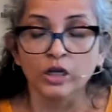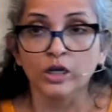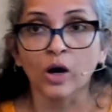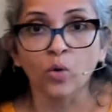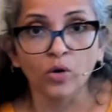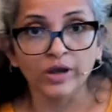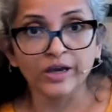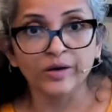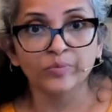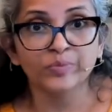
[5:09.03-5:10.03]
Now,
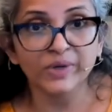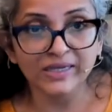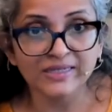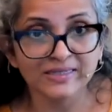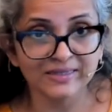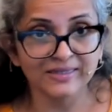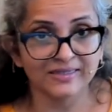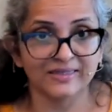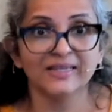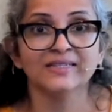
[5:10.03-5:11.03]
because these
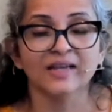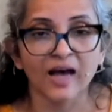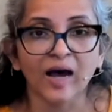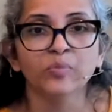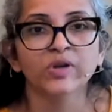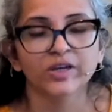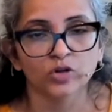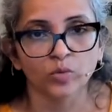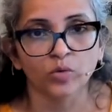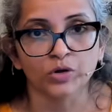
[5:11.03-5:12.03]
things are happening in
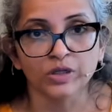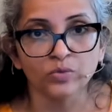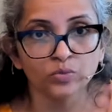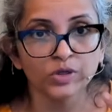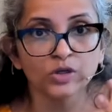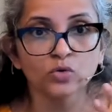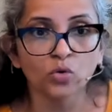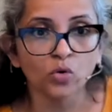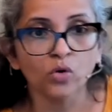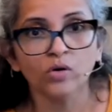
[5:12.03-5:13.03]
your body, we
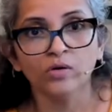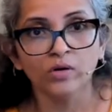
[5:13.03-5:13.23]
go